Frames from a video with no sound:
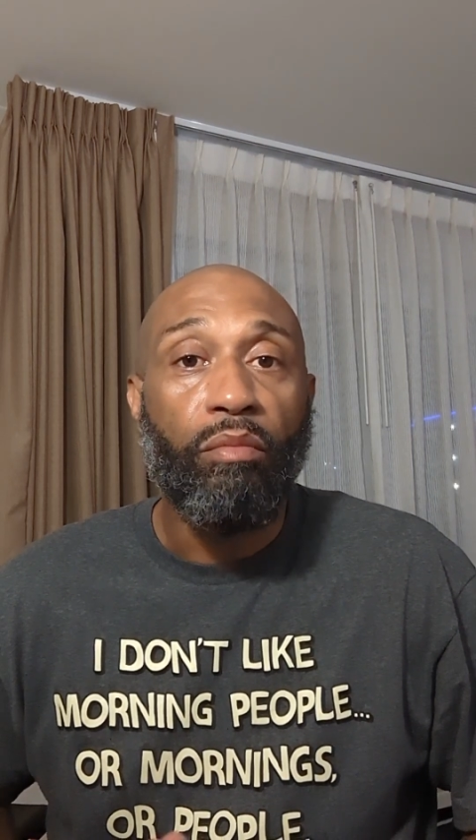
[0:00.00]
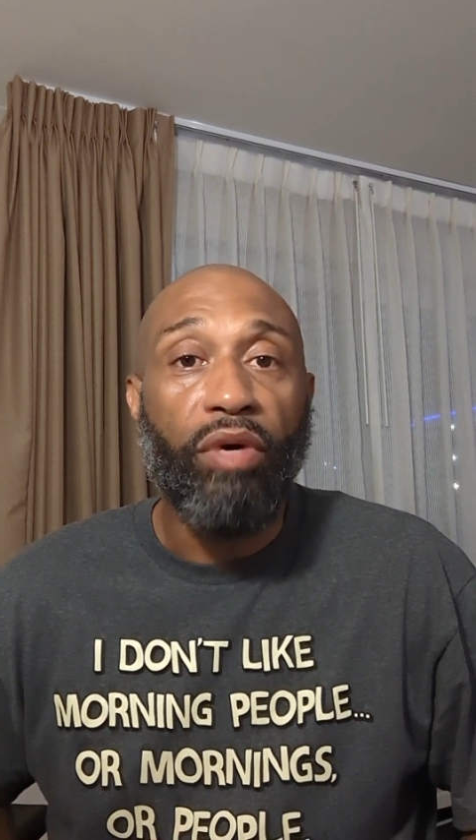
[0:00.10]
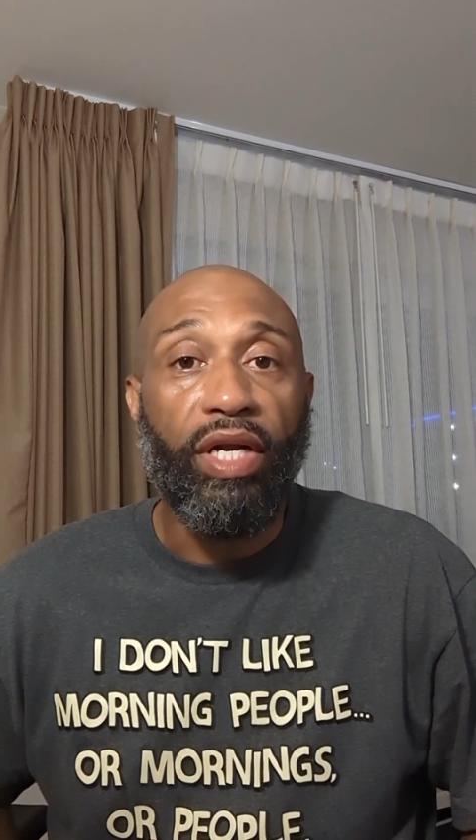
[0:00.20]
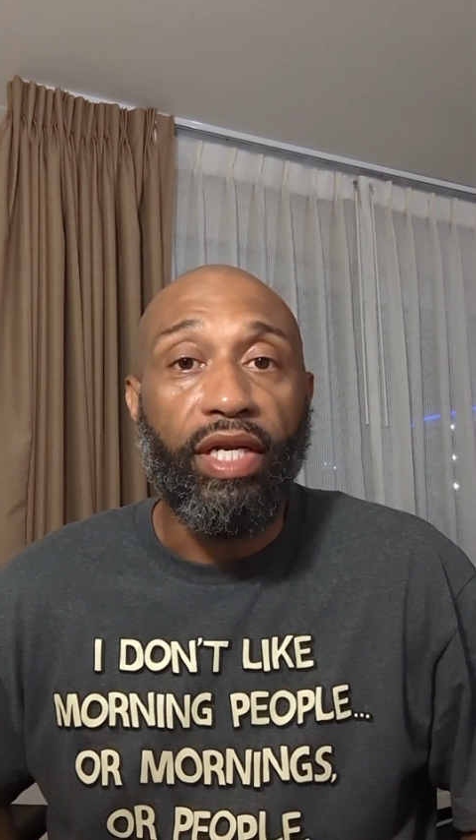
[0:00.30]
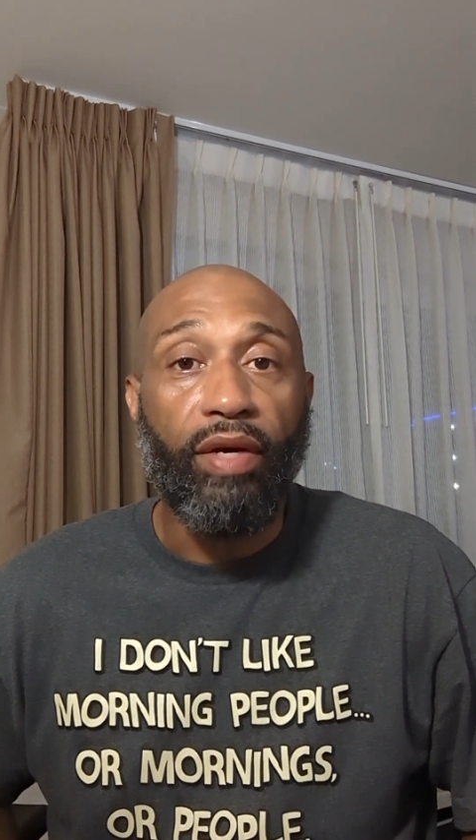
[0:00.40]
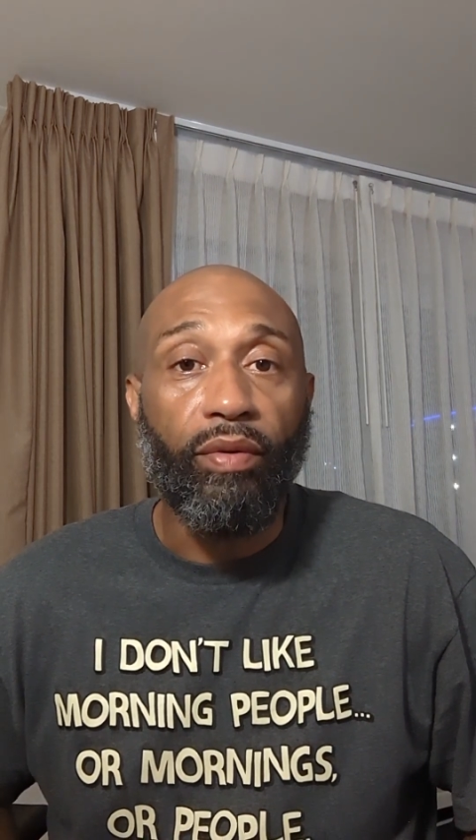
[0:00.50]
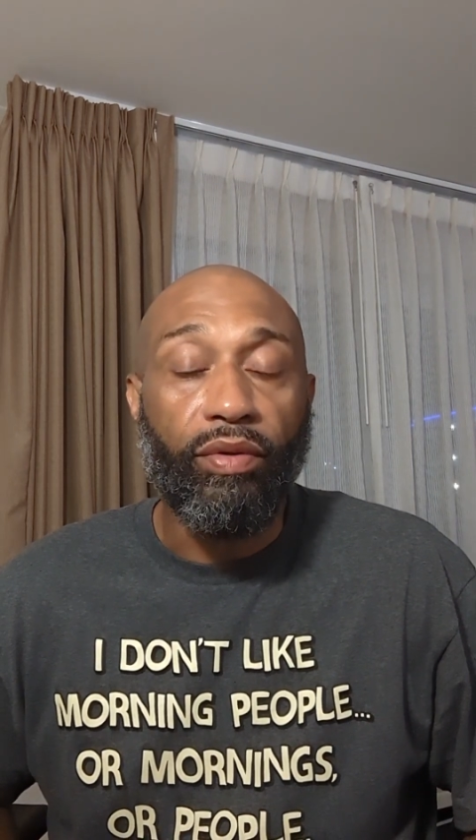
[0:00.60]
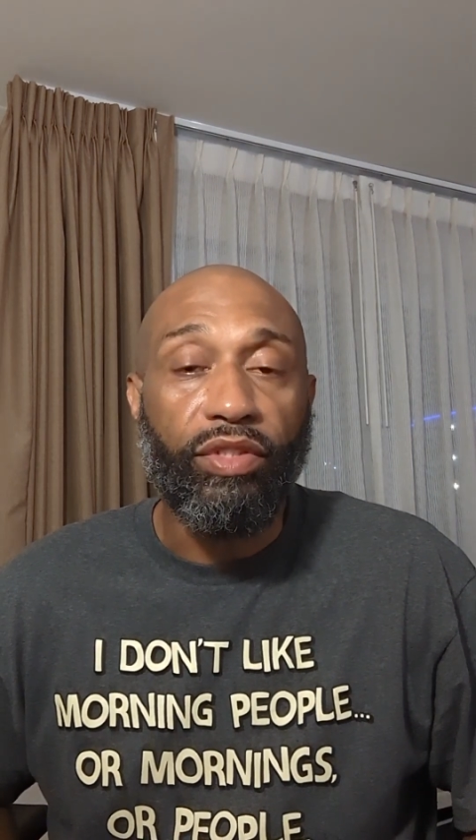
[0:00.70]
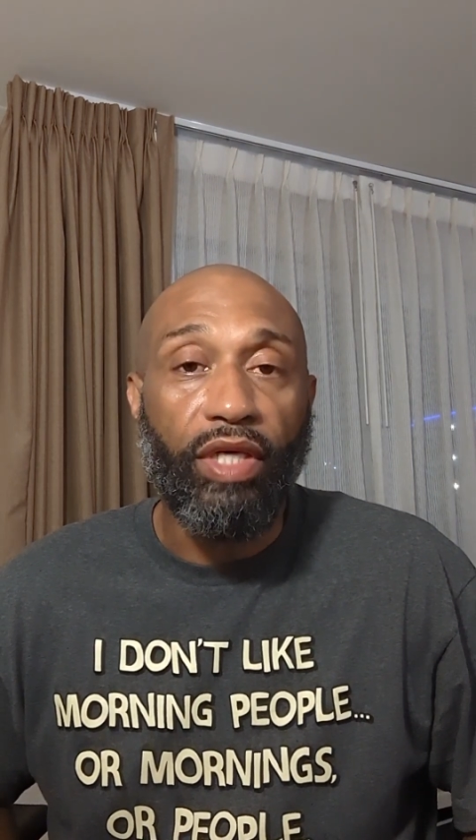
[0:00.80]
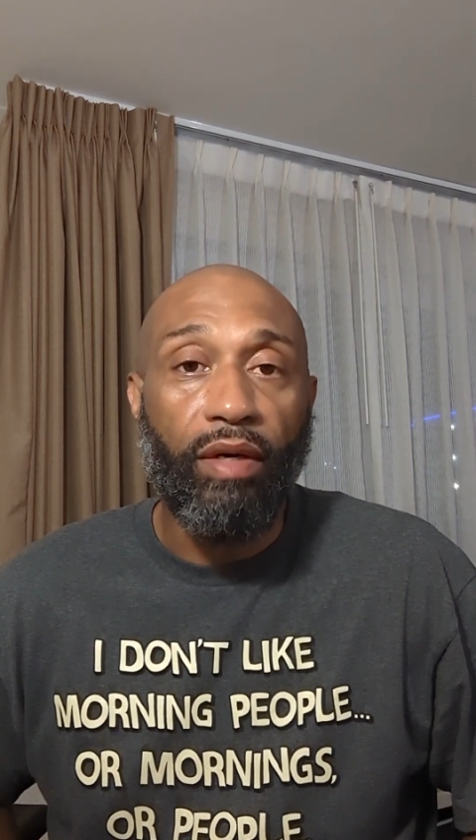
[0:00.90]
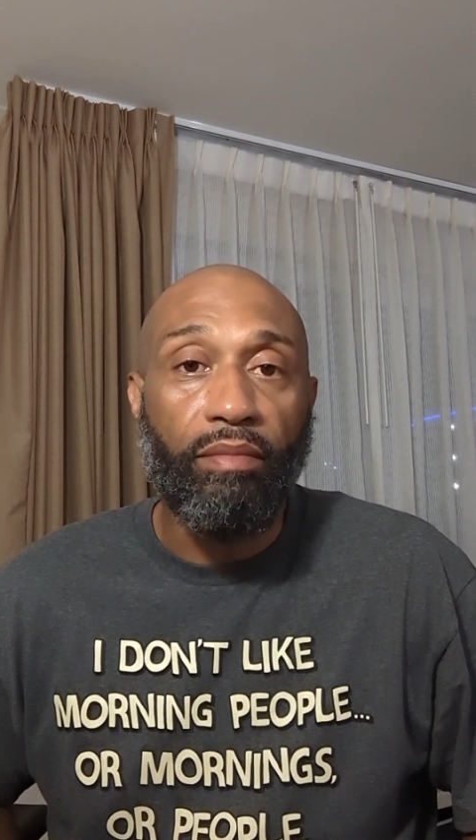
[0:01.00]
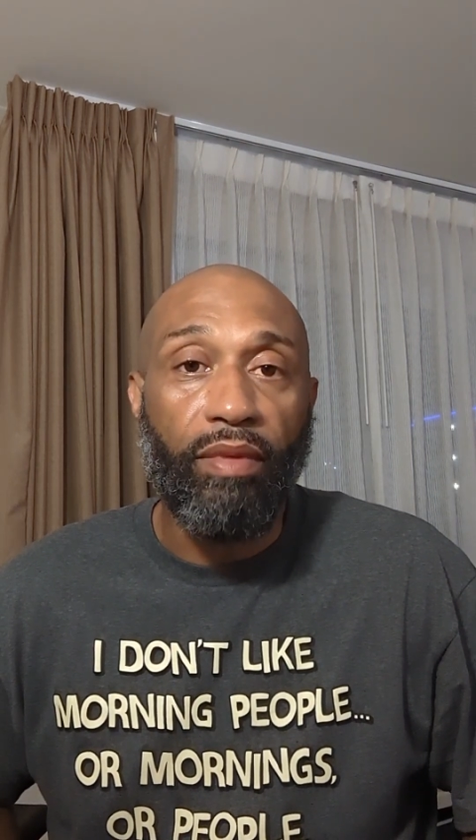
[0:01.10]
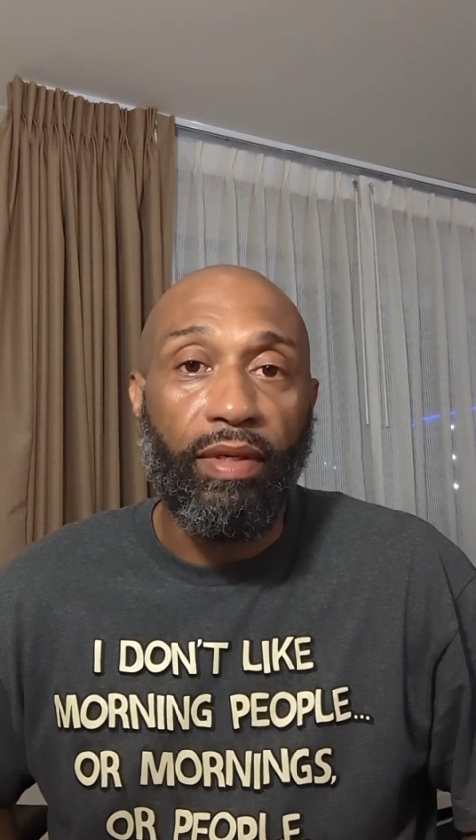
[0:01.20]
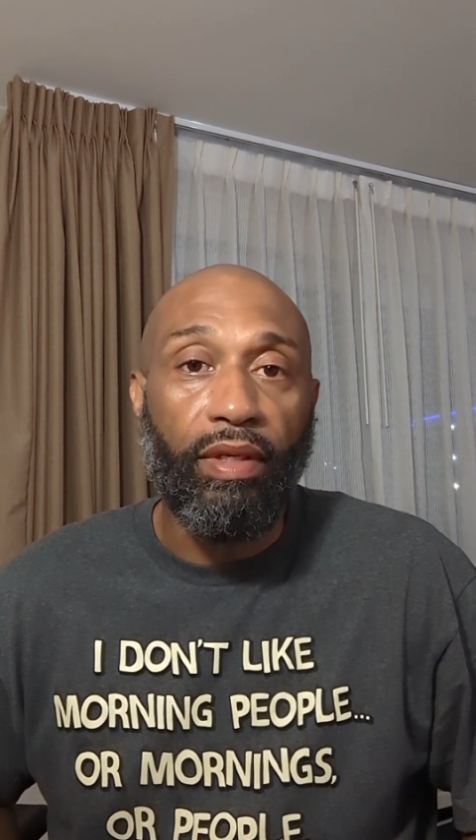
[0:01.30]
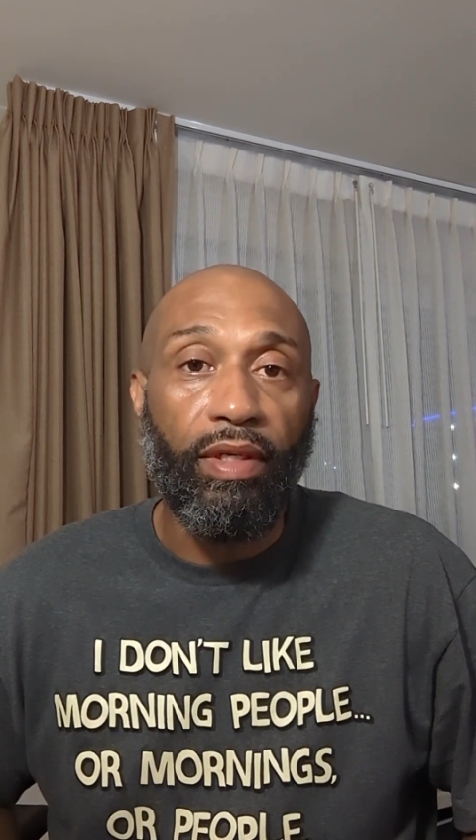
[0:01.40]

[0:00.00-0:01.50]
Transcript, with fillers: But there were something